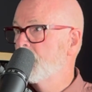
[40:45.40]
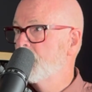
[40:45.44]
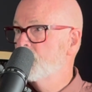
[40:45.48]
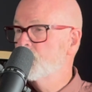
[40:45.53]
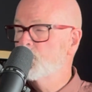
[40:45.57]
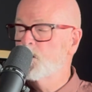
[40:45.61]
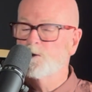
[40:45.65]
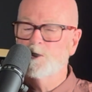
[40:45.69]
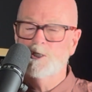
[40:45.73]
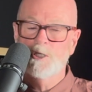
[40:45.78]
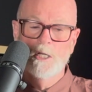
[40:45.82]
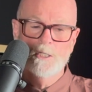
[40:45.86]
So
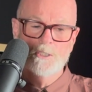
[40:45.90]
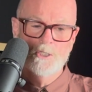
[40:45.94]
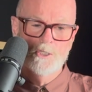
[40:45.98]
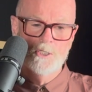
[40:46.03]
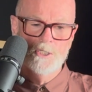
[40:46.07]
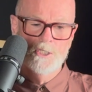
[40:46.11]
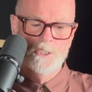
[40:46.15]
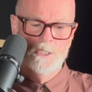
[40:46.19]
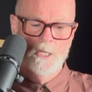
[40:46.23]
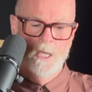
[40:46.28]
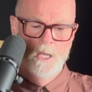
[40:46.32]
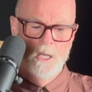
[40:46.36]
it's not
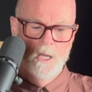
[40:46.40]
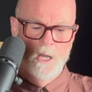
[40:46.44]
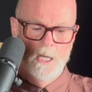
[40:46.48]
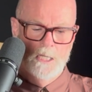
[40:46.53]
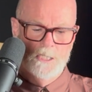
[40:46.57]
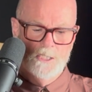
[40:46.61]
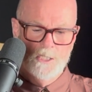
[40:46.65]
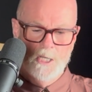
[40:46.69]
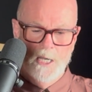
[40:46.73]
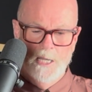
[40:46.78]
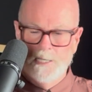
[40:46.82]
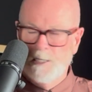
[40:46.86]
just
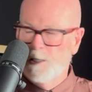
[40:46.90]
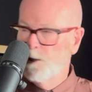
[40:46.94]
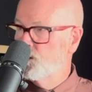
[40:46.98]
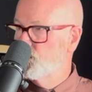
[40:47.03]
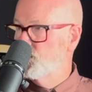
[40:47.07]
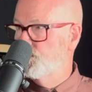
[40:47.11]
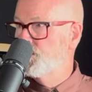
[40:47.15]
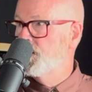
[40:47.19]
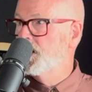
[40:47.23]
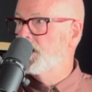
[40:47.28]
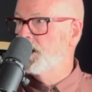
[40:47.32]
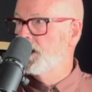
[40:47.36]
isolated to
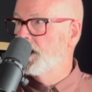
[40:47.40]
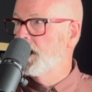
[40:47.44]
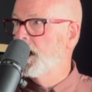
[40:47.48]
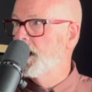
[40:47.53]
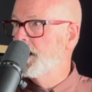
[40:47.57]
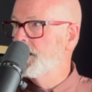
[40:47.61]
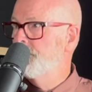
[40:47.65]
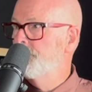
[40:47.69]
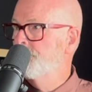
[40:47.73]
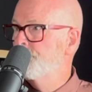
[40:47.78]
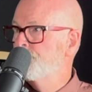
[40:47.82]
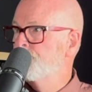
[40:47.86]

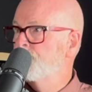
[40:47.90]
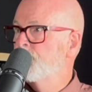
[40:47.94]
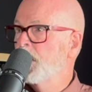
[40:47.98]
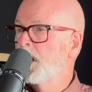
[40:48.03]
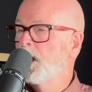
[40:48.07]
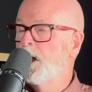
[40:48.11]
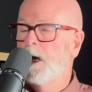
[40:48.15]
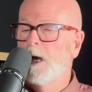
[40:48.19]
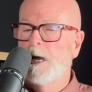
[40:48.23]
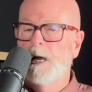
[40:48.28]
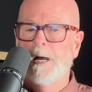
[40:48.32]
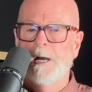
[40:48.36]
PEI.
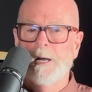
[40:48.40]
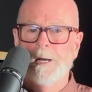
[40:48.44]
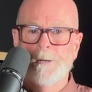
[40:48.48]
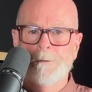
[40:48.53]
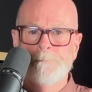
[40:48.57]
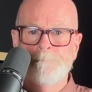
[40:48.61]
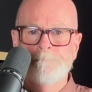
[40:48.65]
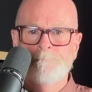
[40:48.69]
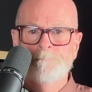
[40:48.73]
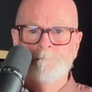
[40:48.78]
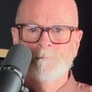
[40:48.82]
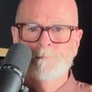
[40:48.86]

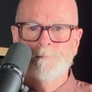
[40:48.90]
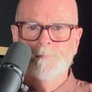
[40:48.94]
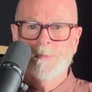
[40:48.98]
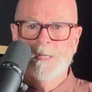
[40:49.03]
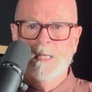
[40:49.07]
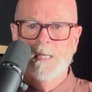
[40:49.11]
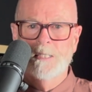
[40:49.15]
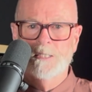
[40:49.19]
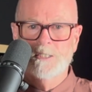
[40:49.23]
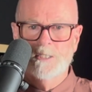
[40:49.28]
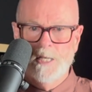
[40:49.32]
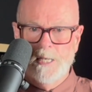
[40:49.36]

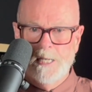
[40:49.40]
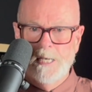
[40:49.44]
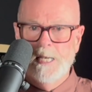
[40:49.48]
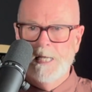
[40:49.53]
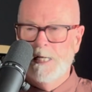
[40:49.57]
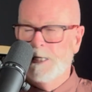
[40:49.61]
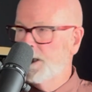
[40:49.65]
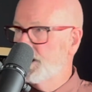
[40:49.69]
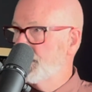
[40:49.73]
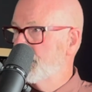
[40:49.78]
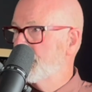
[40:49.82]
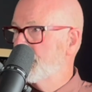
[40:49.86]
It's a Canadian